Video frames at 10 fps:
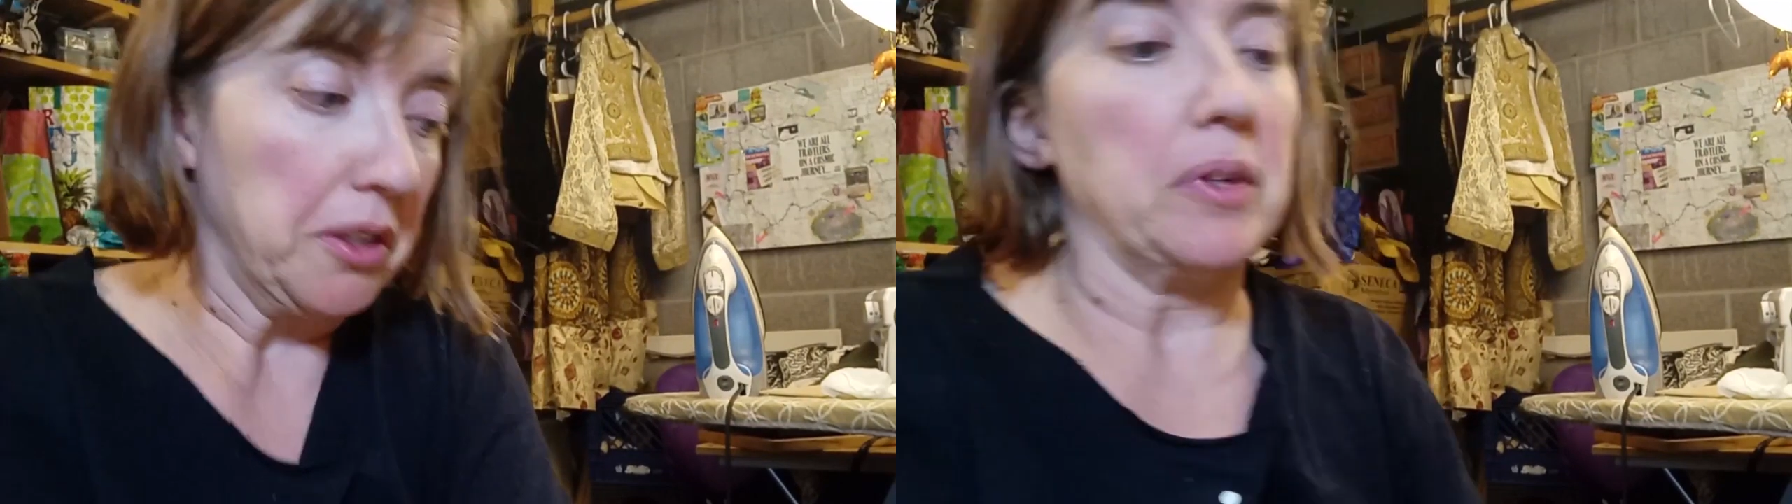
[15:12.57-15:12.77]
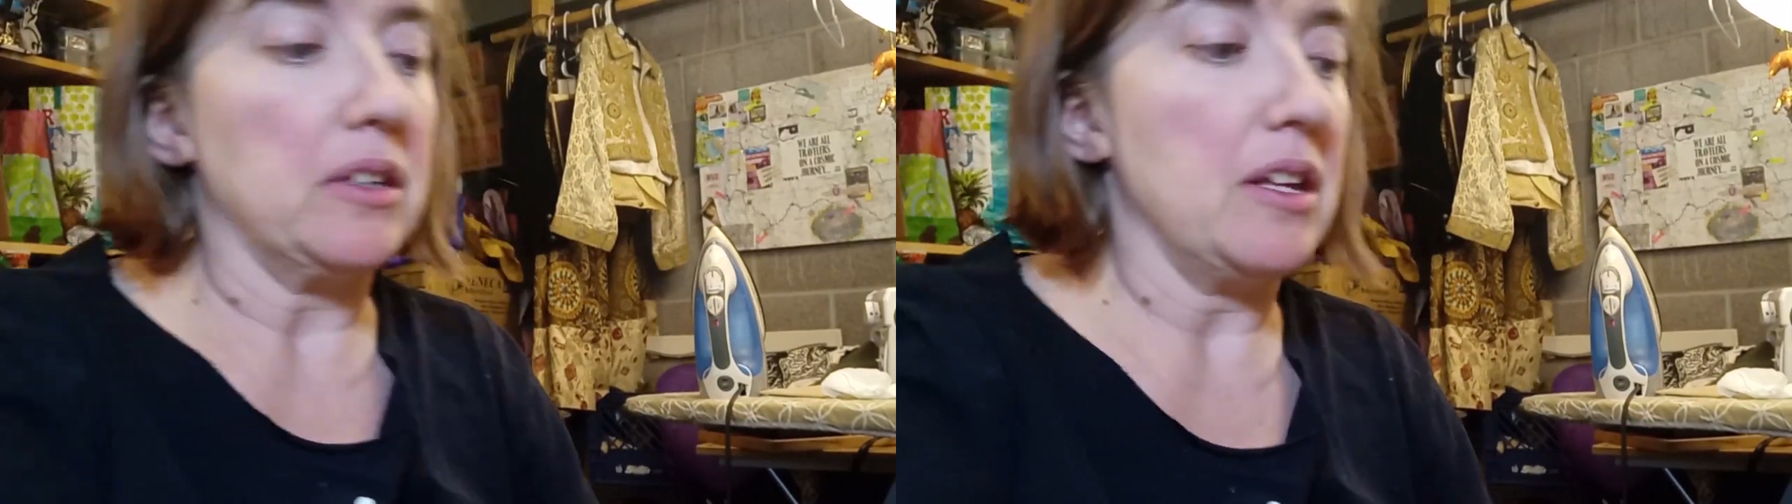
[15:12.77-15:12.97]

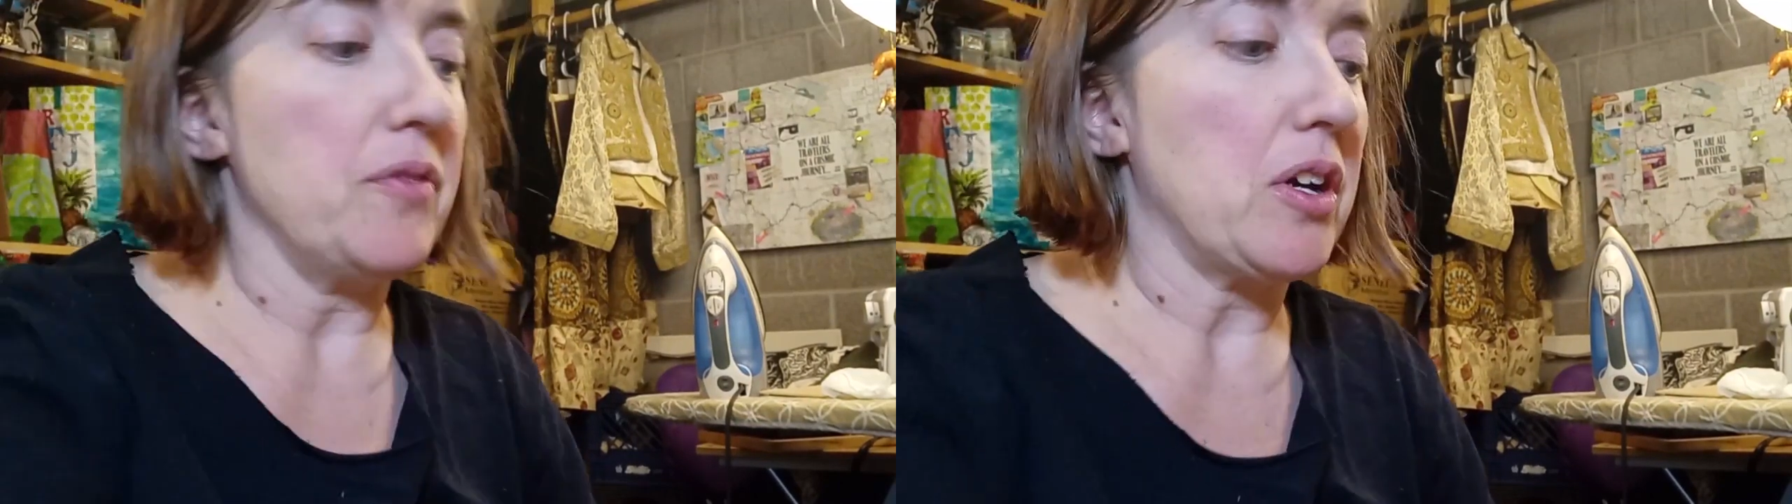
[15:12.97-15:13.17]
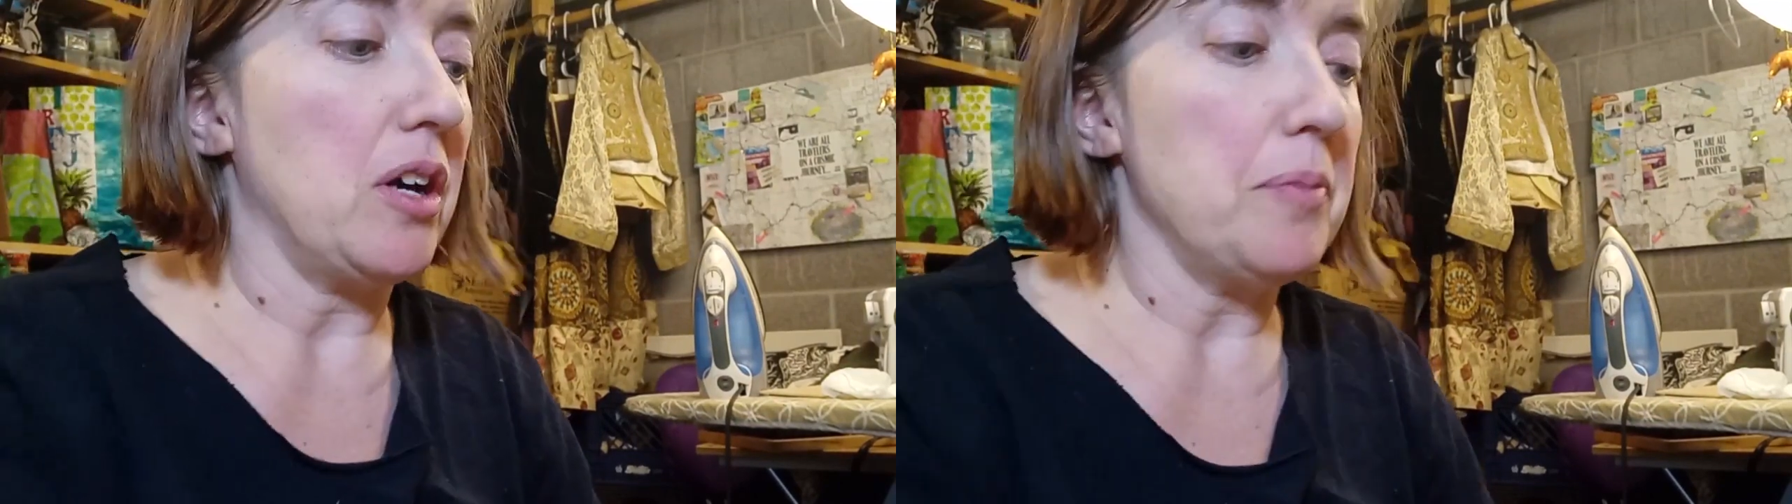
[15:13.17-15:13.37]
But
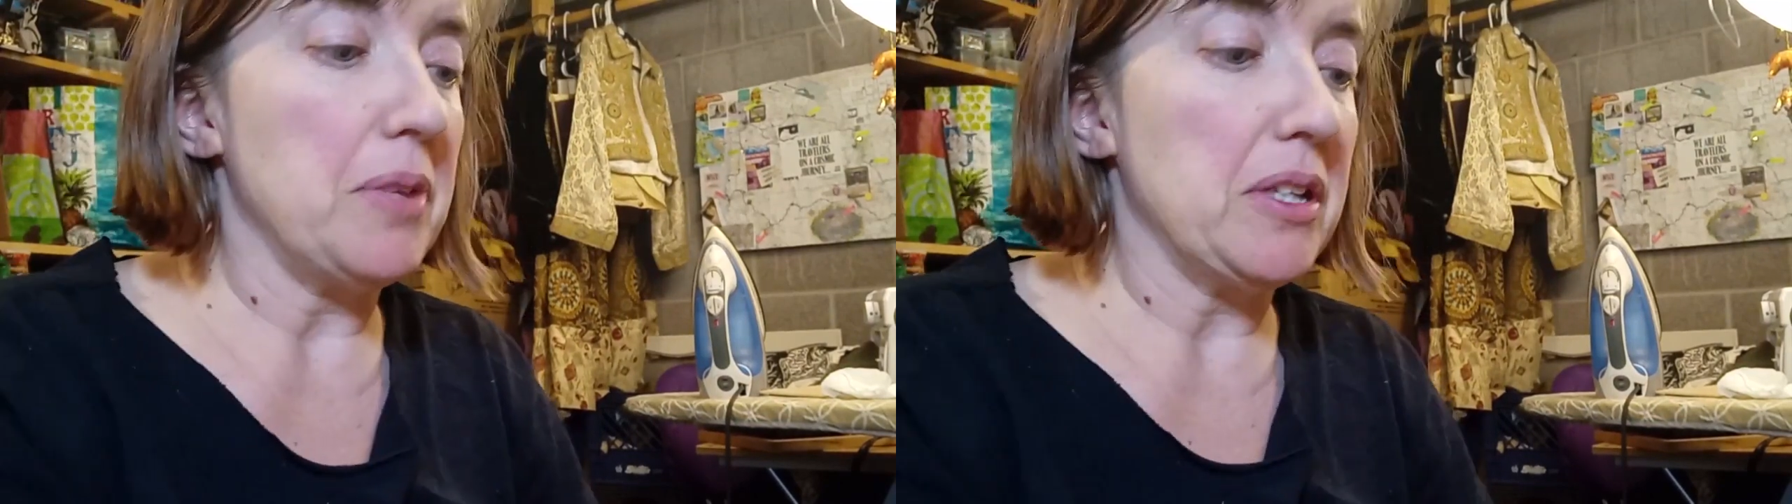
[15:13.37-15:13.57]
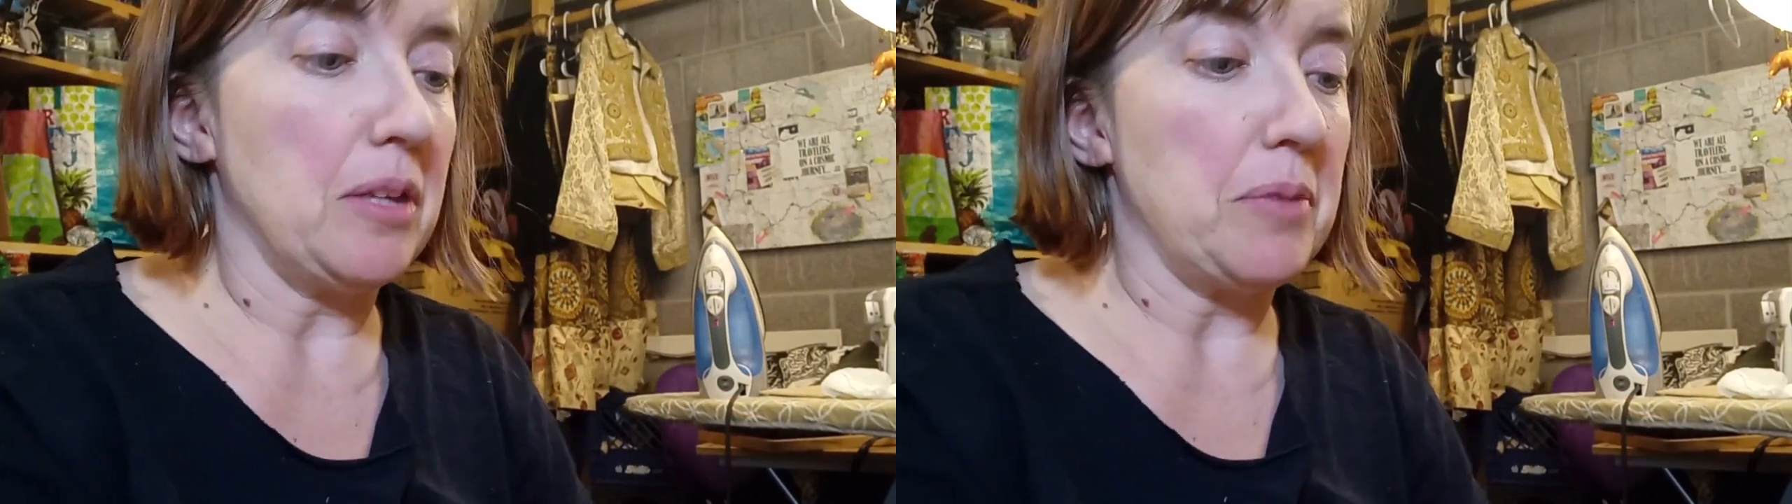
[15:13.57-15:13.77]
leave a
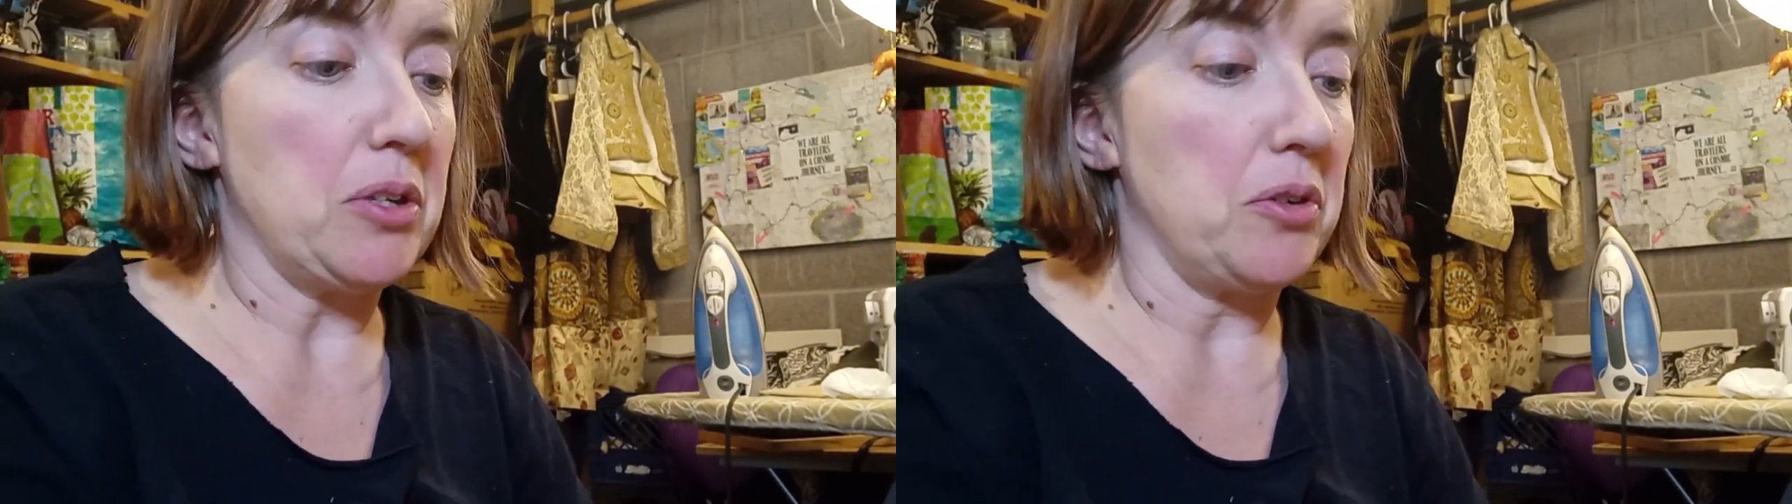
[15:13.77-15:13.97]
comment. Let me